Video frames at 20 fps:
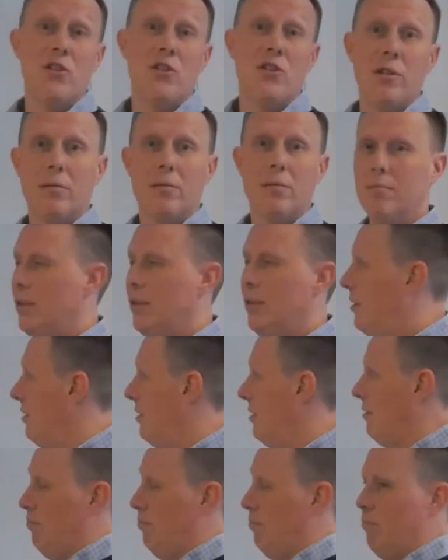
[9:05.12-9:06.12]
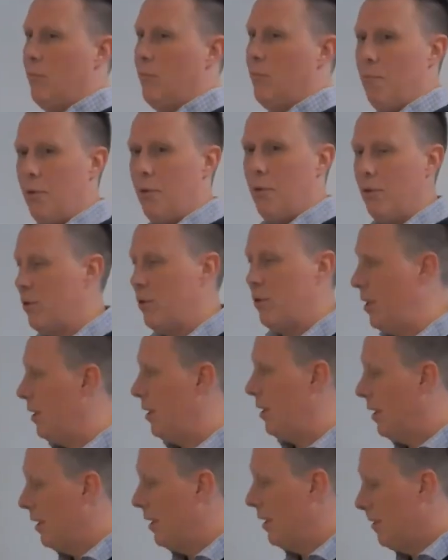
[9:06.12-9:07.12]
It's just to produce it.
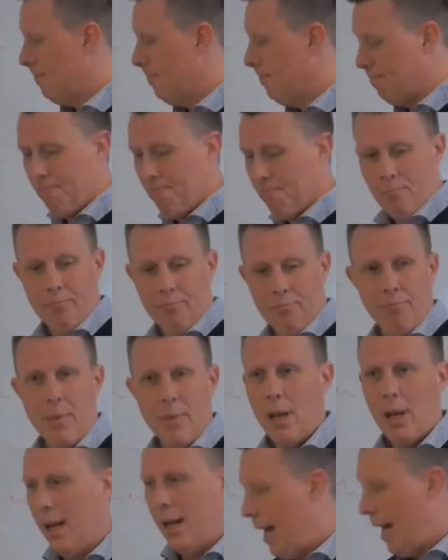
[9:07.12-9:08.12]
And this